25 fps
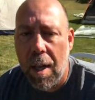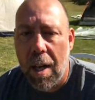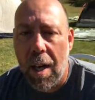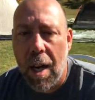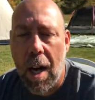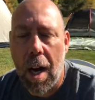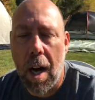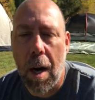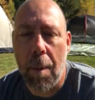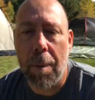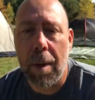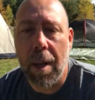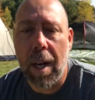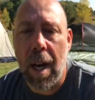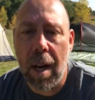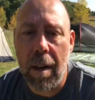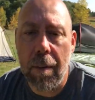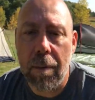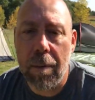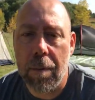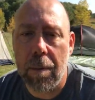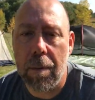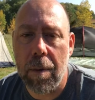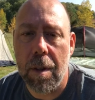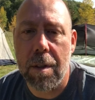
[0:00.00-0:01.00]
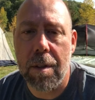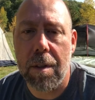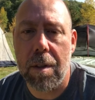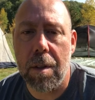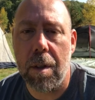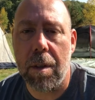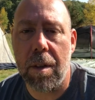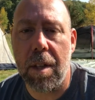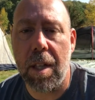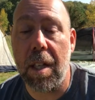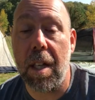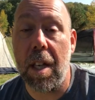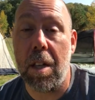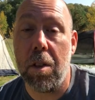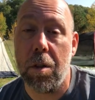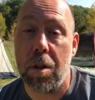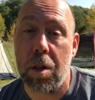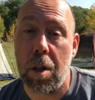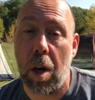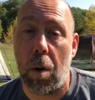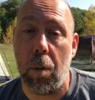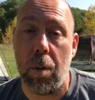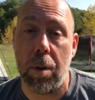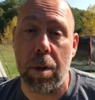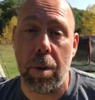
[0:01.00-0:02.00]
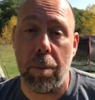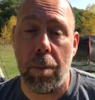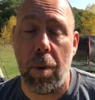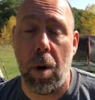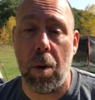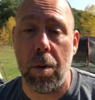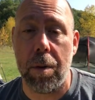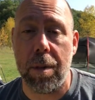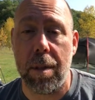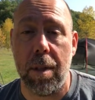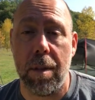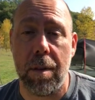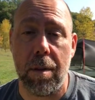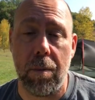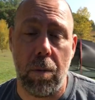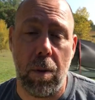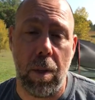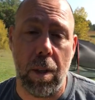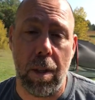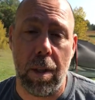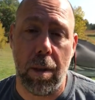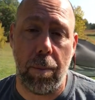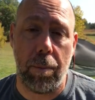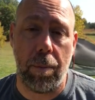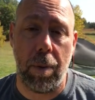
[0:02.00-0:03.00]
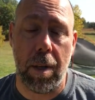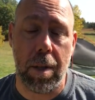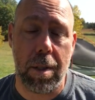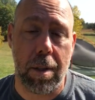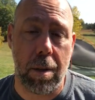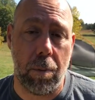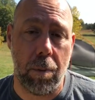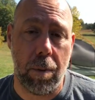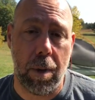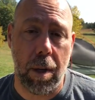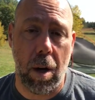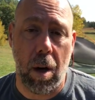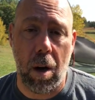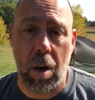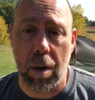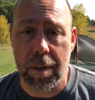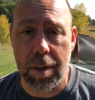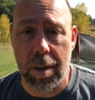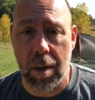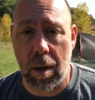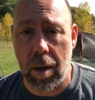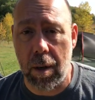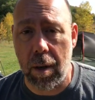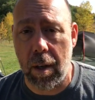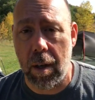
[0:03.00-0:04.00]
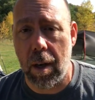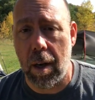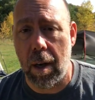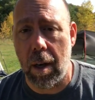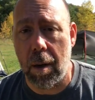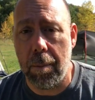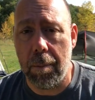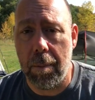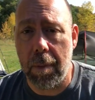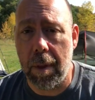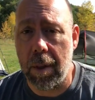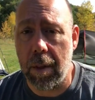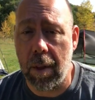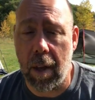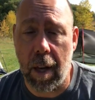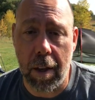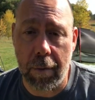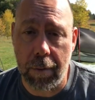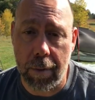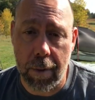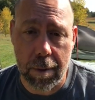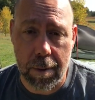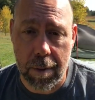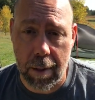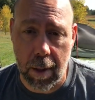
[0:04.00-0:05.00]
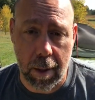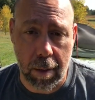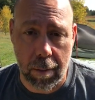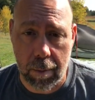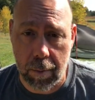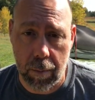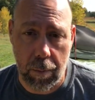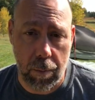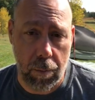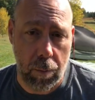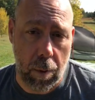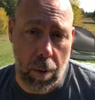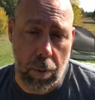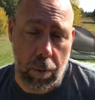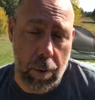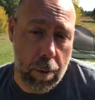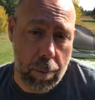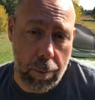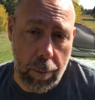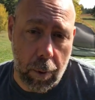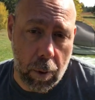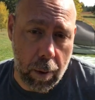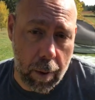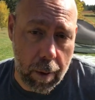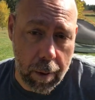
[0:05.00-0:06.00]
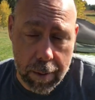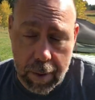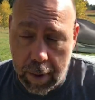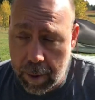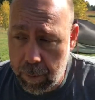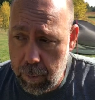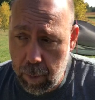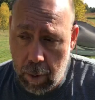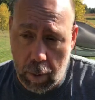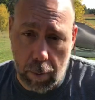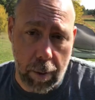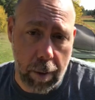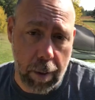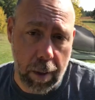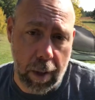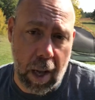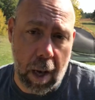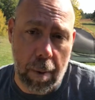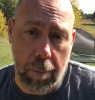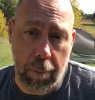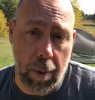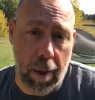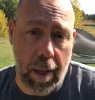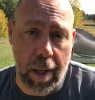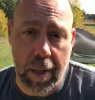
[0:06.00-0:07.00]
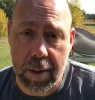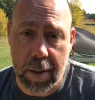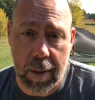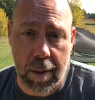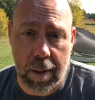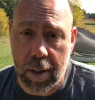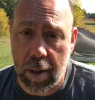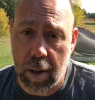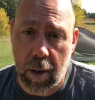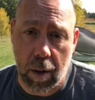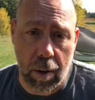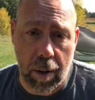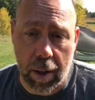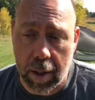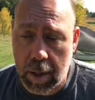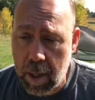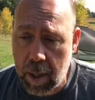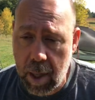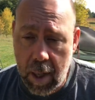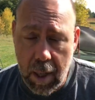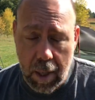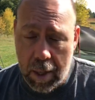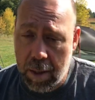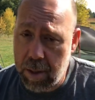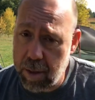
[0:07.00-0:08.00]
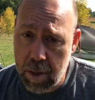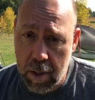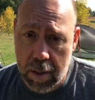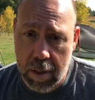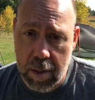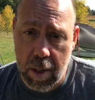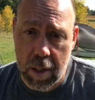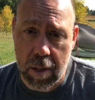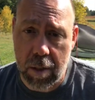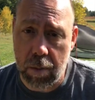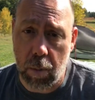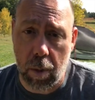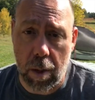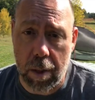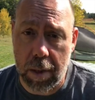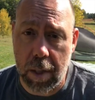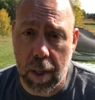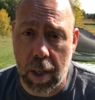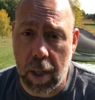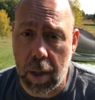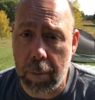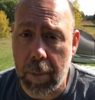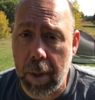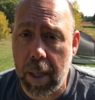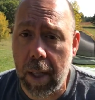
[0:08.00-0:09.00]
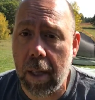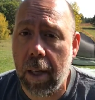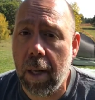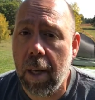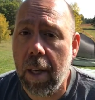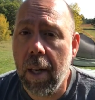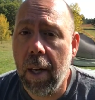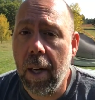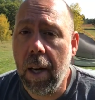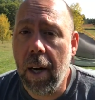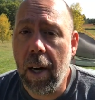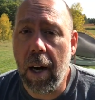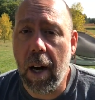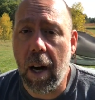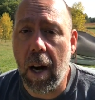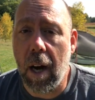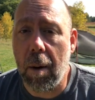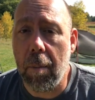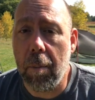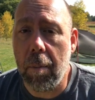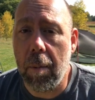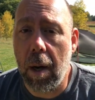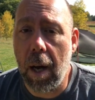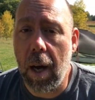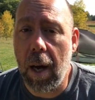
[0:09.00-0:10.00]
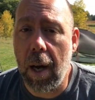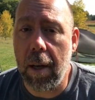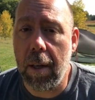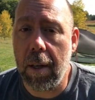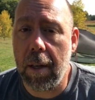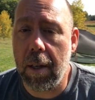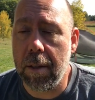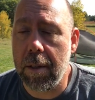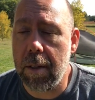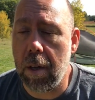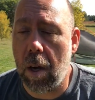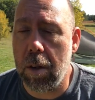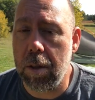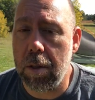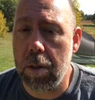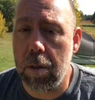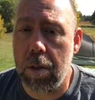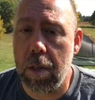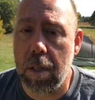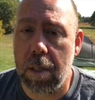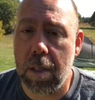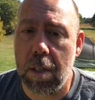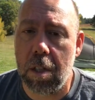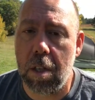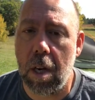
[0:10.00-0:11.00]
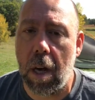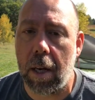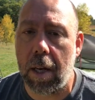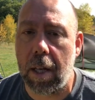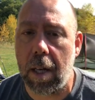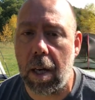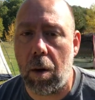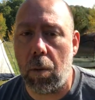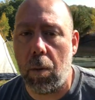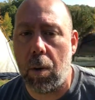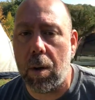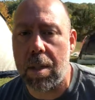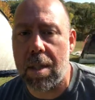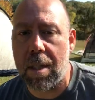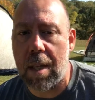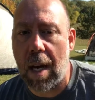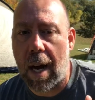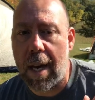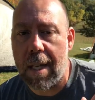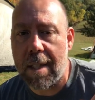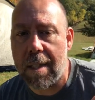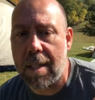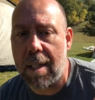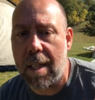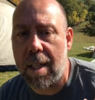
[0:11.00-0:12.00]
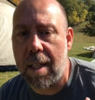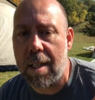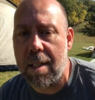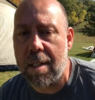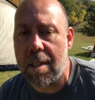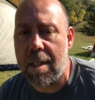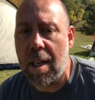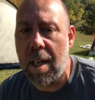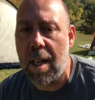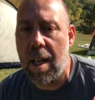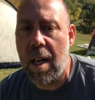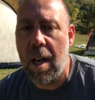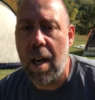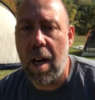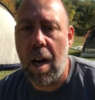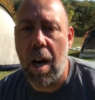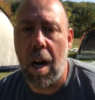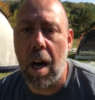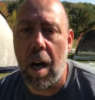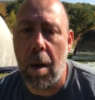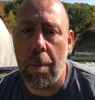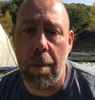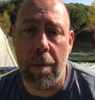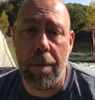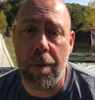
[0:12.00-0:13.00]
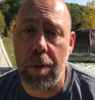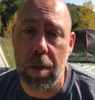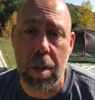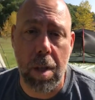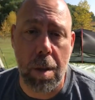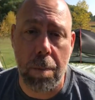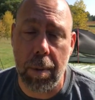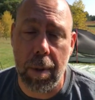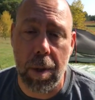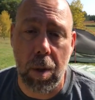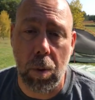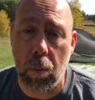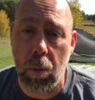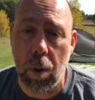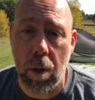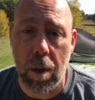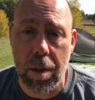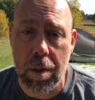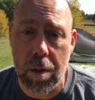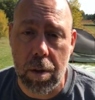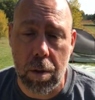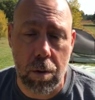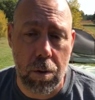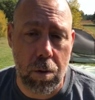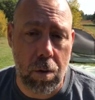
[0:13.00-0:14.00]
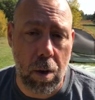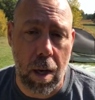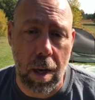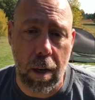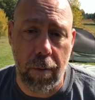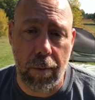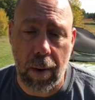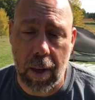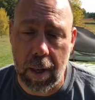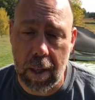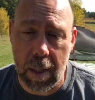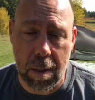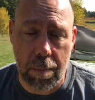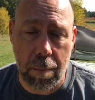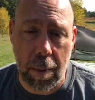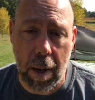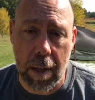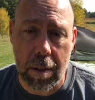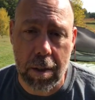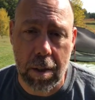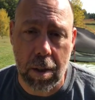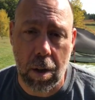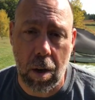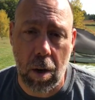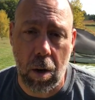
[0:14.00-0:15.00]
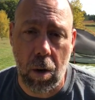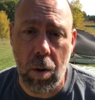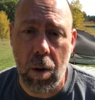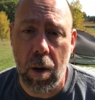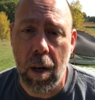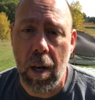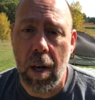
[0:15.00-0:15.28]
It kind of is the thing that you start with the most. It's really the place that we all start in life. It's like where we were born. It's like where we got planted, like it's just, this is where it's going to be. And it's also just checking out what size it is. If you're deep in the woods, you're trying to find a spot to go.